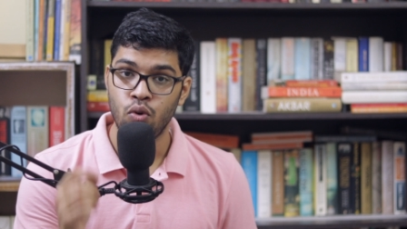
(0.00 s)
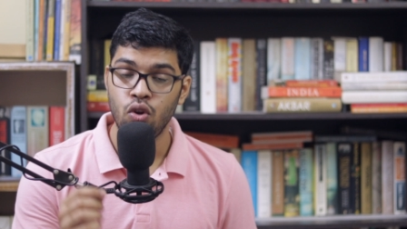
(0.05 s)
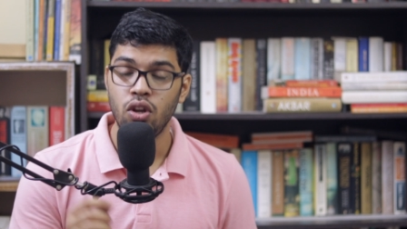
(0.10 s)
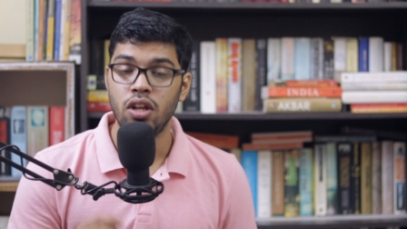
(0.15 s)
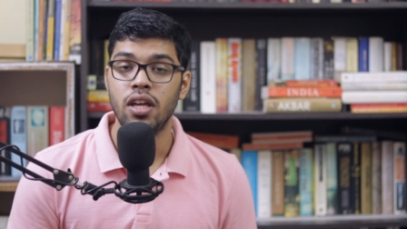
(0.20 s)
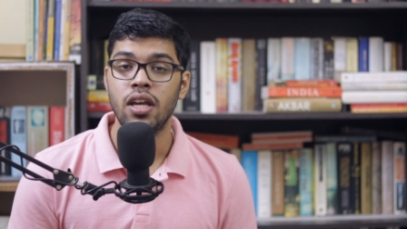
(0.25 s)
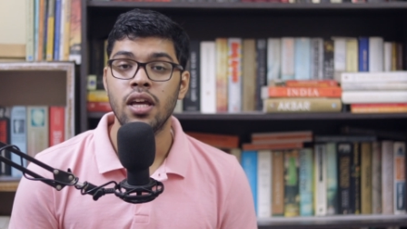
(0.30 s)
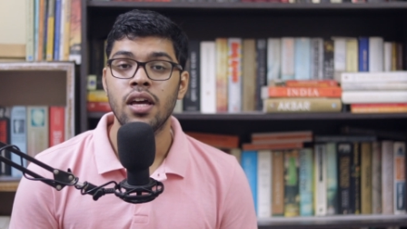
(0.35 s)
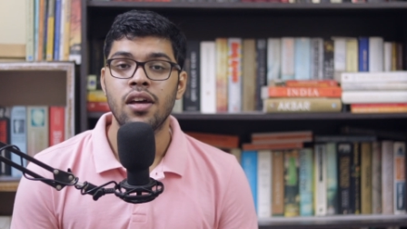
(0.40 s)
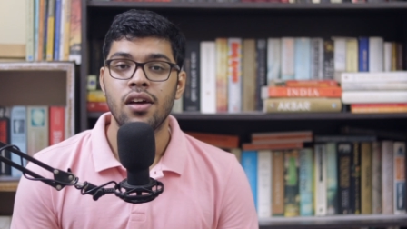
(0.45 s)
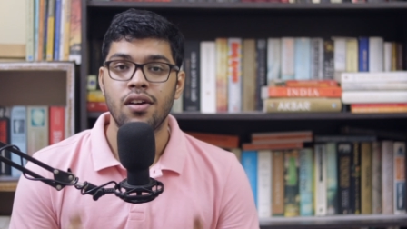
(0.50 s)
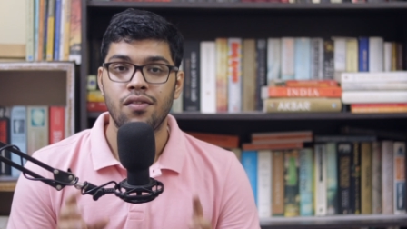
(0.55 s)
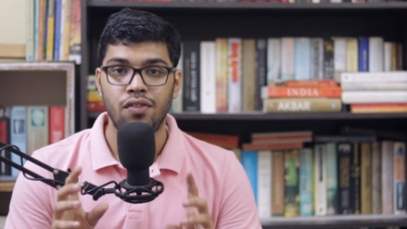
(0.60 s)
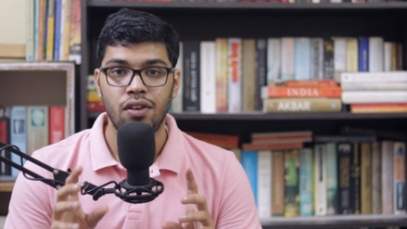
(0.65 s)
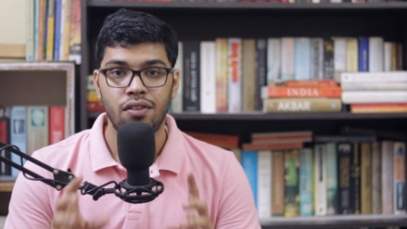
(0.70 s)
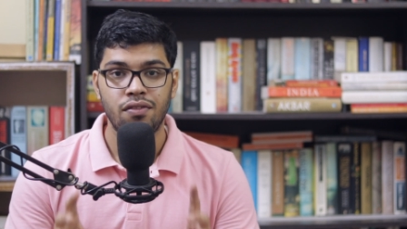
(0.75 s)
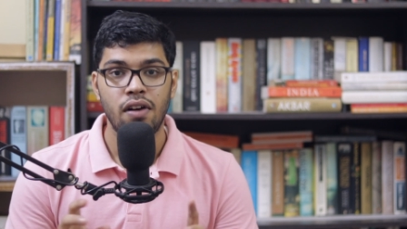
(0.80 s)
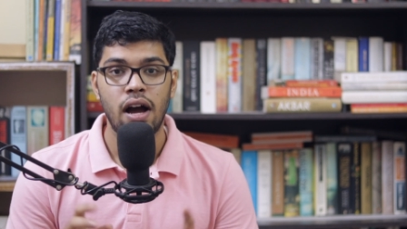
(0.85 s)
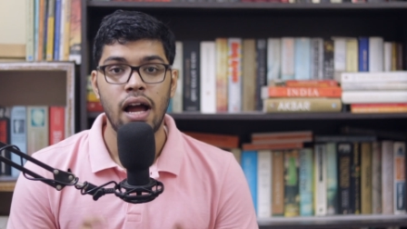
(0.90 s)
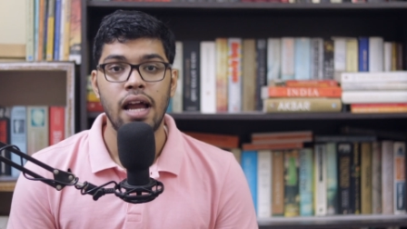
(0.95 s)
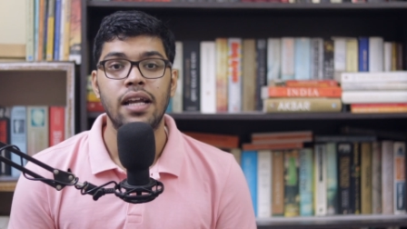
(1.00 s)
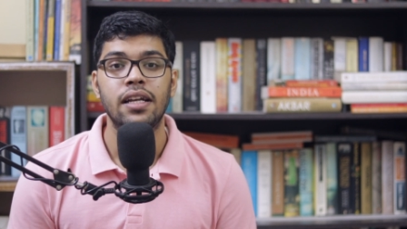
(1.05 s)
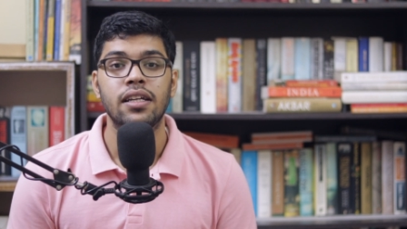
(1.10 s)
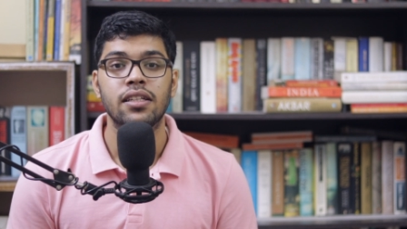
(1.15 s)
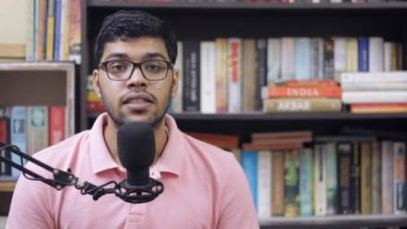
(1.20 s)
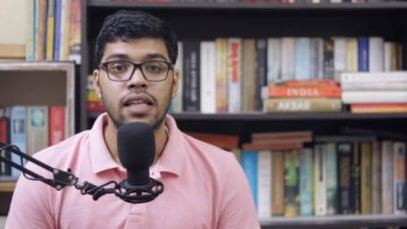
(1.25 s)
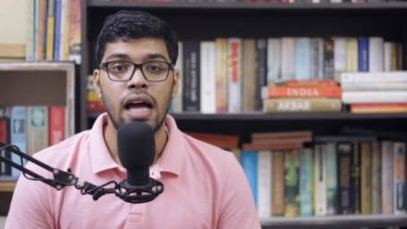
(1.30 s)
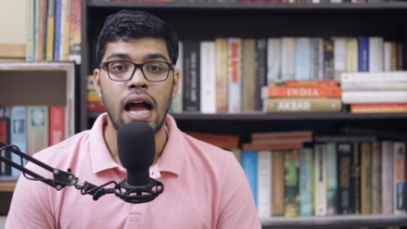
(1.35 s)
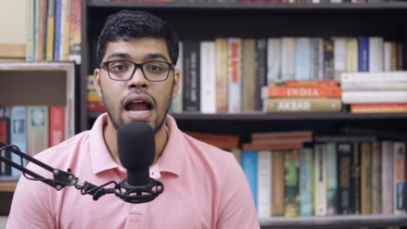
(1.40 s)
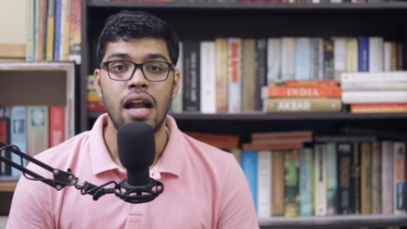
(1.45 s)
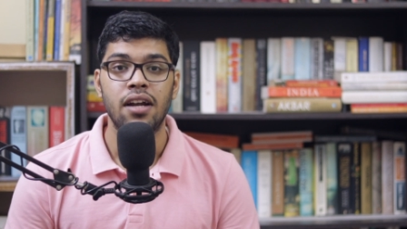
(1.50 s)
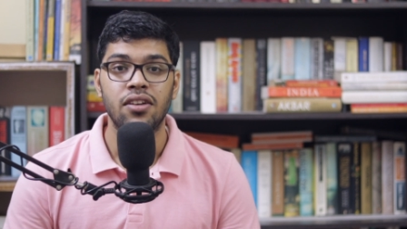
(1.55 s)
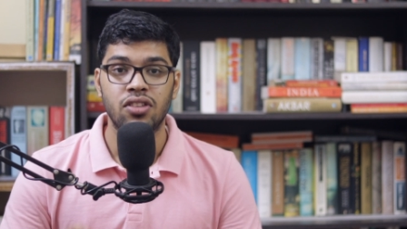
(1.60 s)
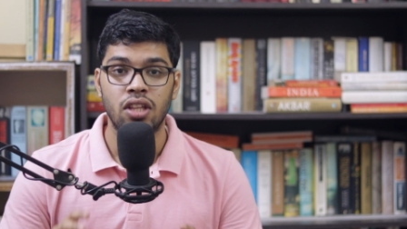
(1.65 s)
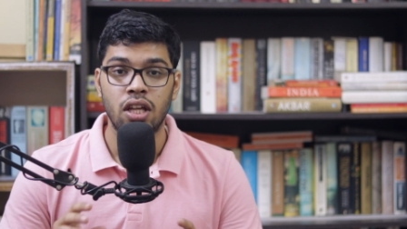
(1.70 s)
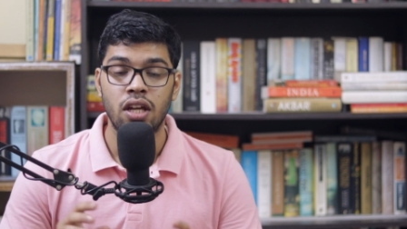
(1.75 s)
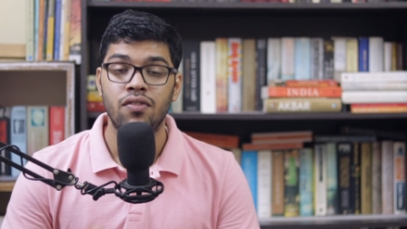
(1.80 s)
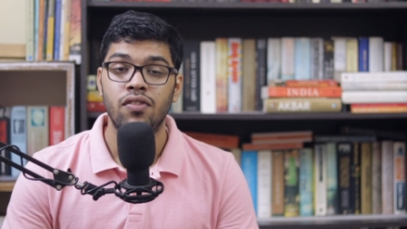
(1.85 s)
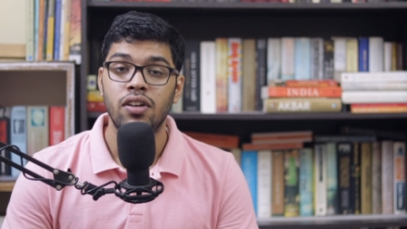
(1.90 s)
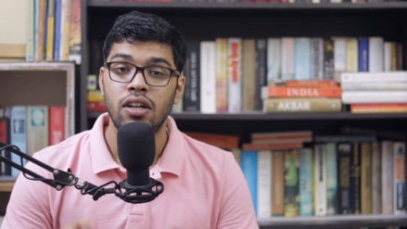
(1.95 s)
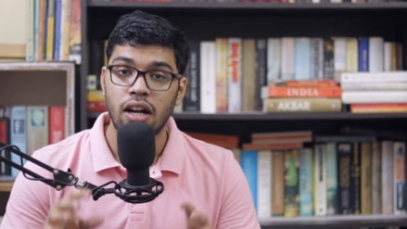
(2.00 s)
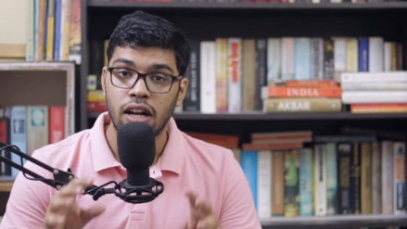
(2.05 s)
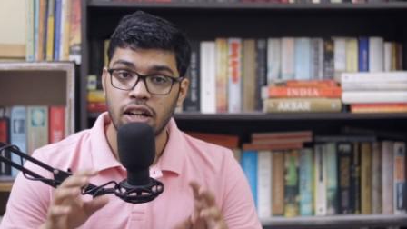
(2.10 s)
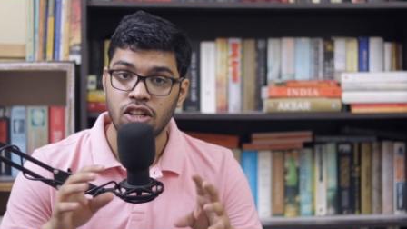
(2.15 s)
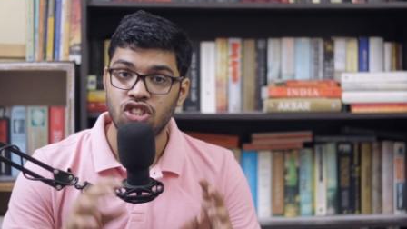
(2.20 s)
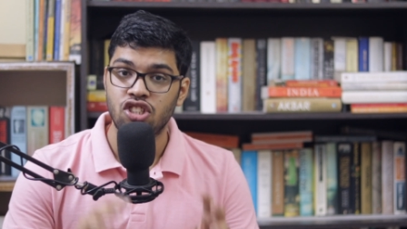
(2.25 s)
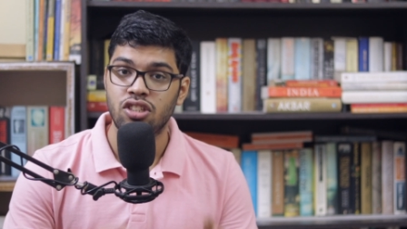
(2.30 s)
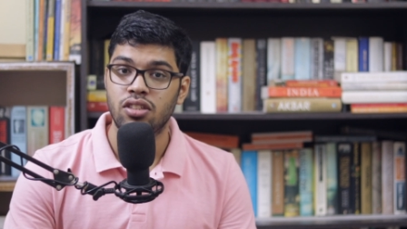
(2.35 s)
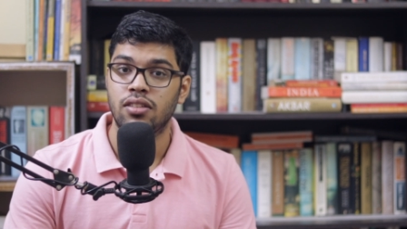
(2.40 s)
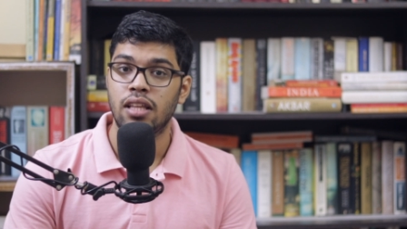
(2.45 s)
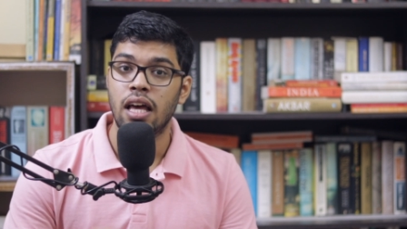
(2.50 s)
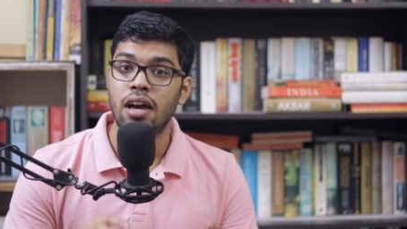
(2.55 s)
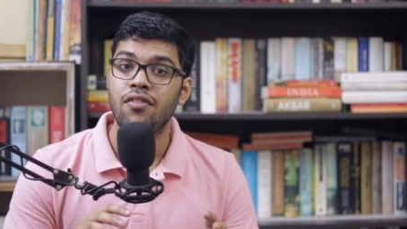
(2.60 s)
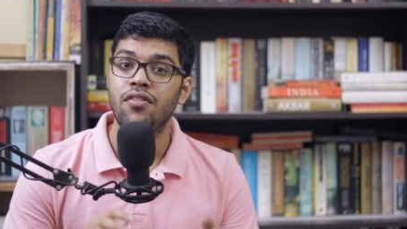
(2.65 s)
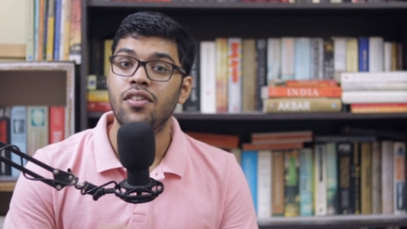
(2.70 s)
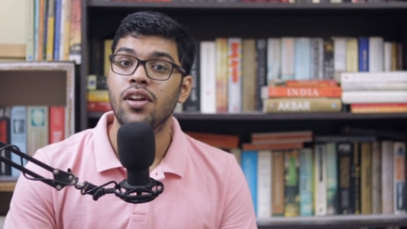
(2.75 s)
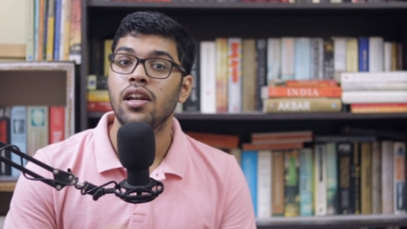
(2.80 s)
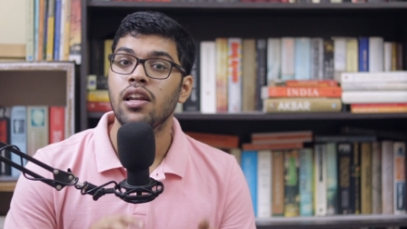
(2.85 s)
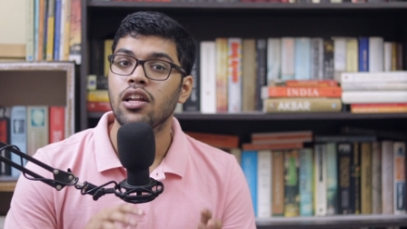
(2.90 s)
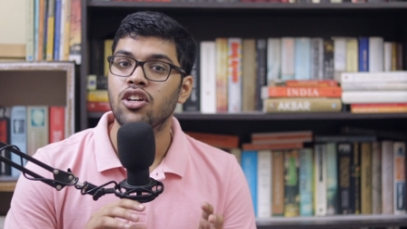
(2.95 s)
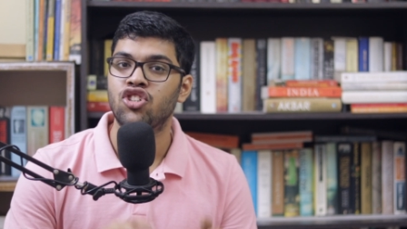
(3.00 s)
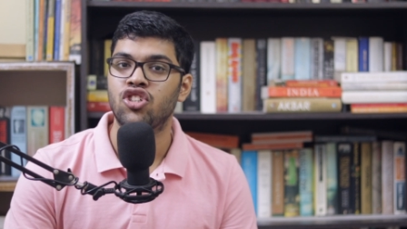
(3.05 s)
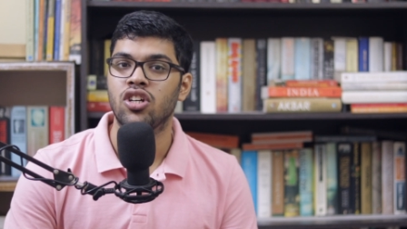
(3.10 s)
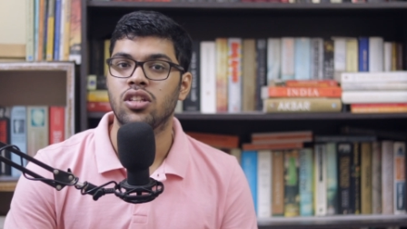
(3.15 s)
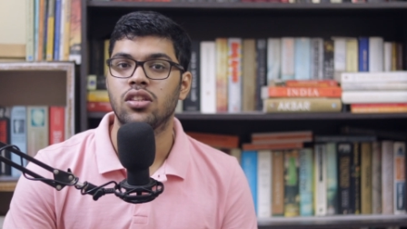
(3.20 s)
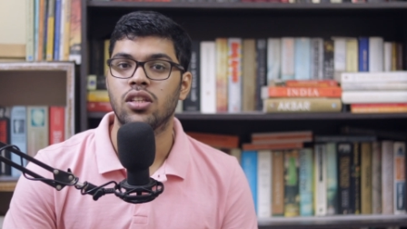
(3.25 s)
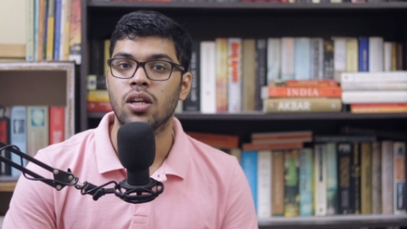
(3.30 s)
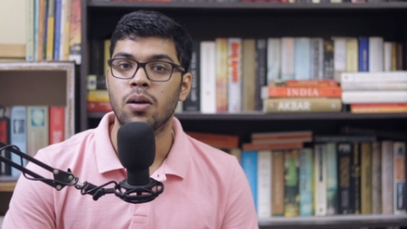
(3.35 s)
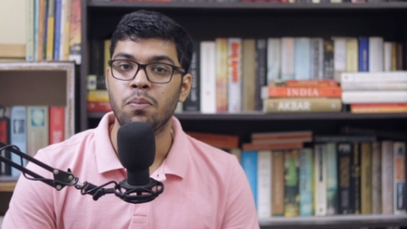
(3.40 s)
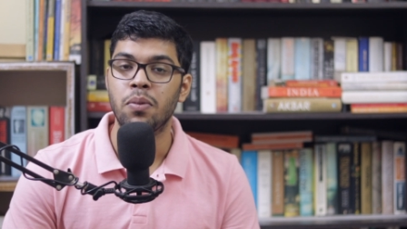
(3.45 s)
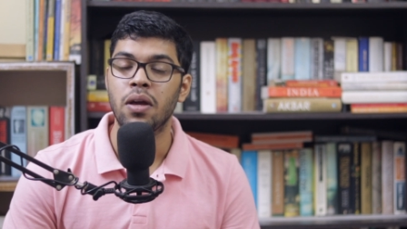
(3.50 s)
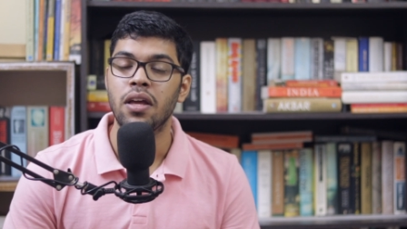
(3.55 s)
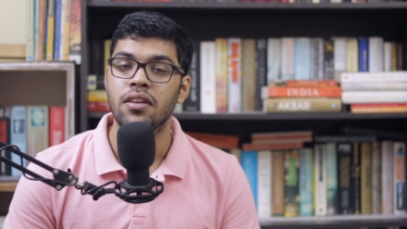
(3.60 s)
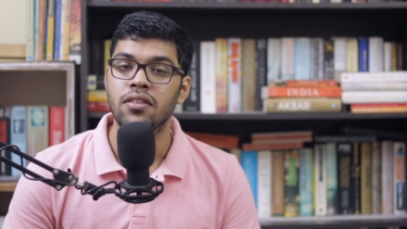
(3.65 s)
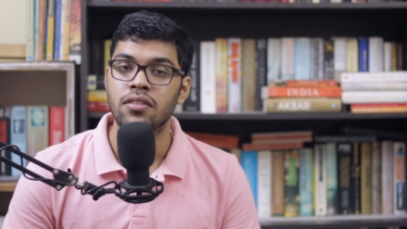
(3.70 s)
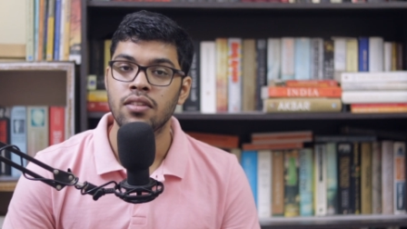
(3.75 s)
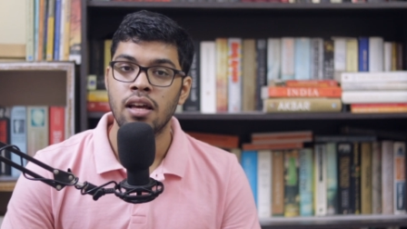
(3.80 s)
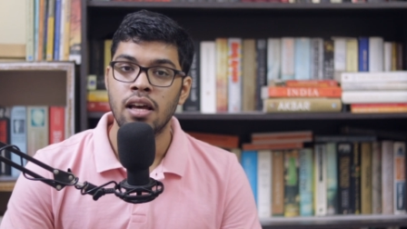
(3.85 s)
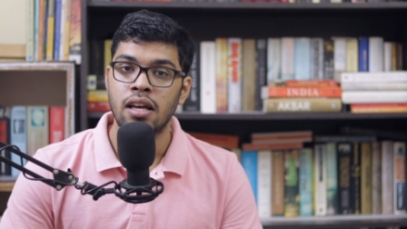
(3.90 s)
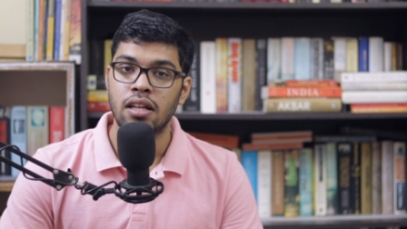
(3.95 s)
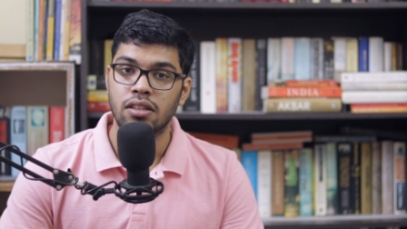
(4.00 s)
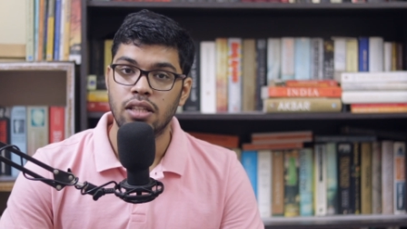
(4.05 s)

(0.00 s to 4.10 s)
Puri, we find that there were several kshatrapis